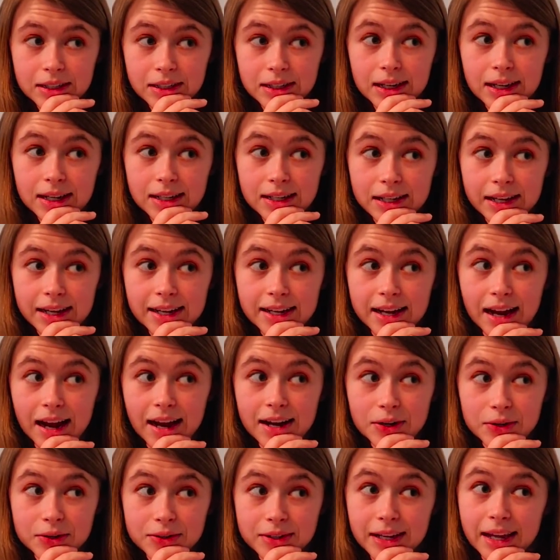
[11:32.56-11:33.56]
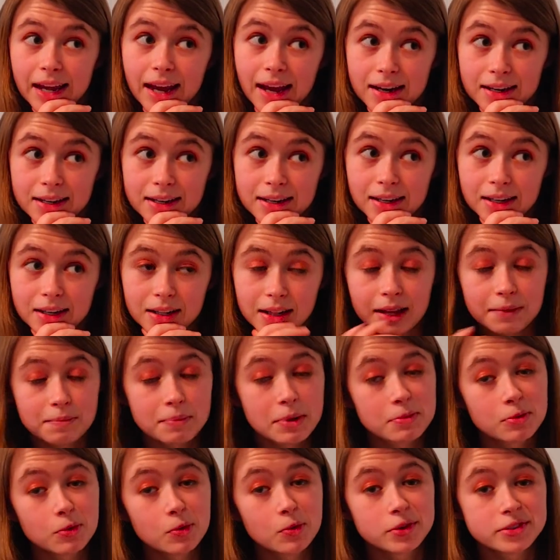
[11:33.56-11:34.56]
And like, I know in Canada, like
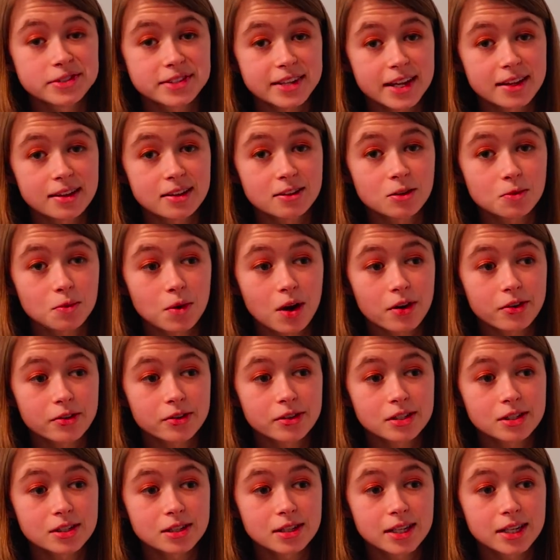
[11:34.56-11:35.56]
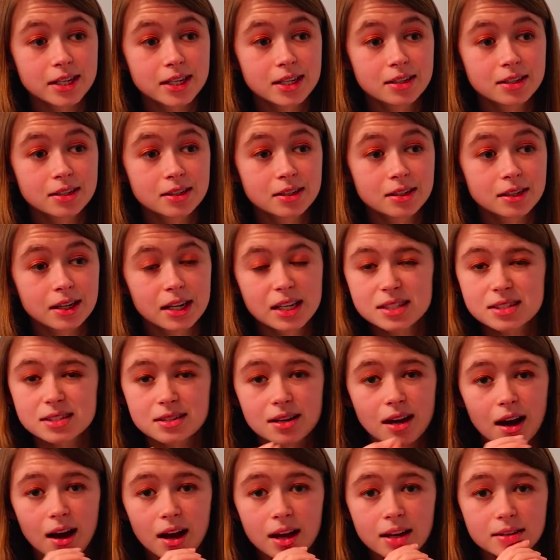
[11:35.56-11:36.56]
people will say that the water is clean. It's
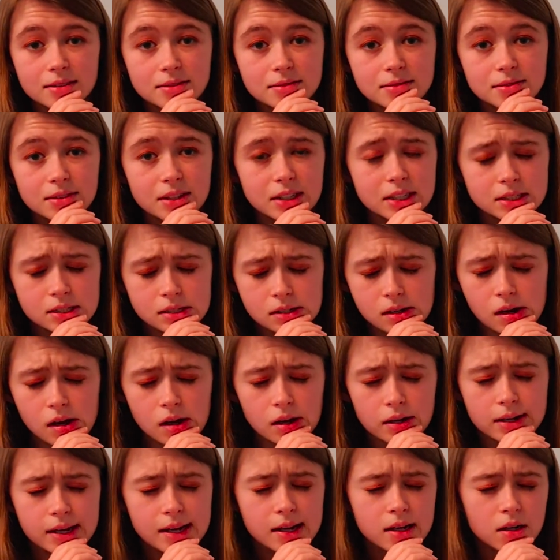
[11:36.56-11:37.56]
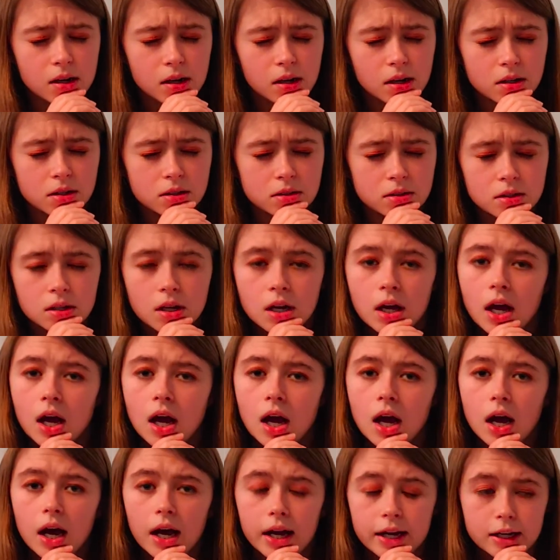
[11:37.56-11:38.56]
not. It's not at all.
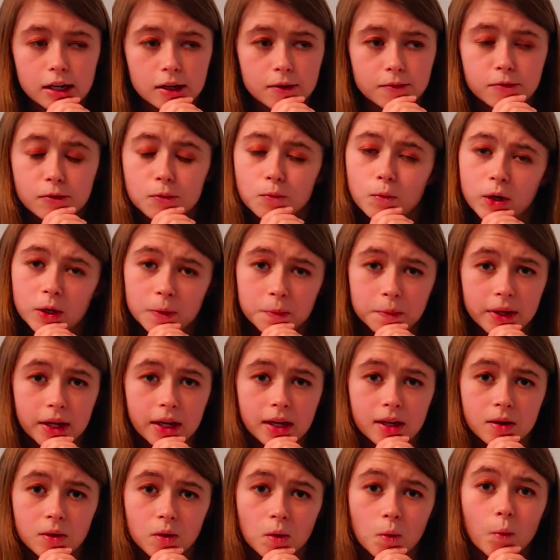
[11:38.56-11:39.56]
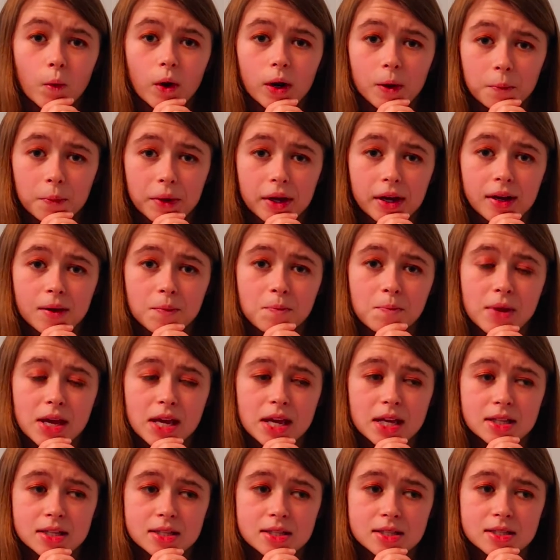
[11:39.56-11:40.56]
I come from Winnipeg. Winnipeg
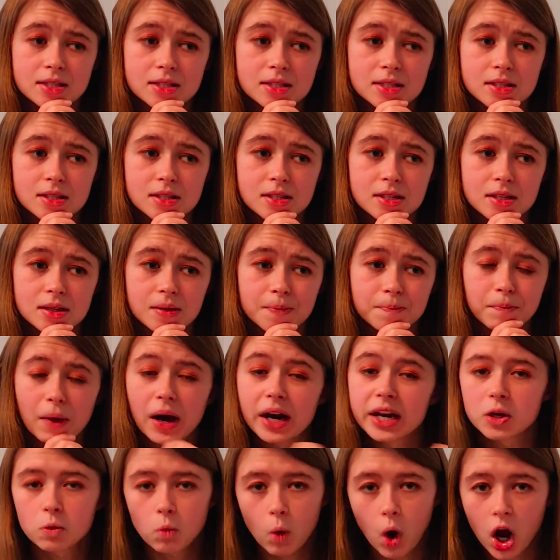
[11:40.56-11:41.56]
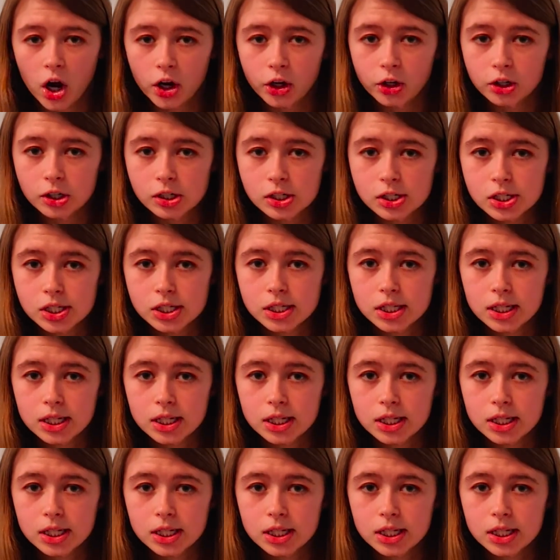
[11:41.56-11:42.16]
means muddy waters.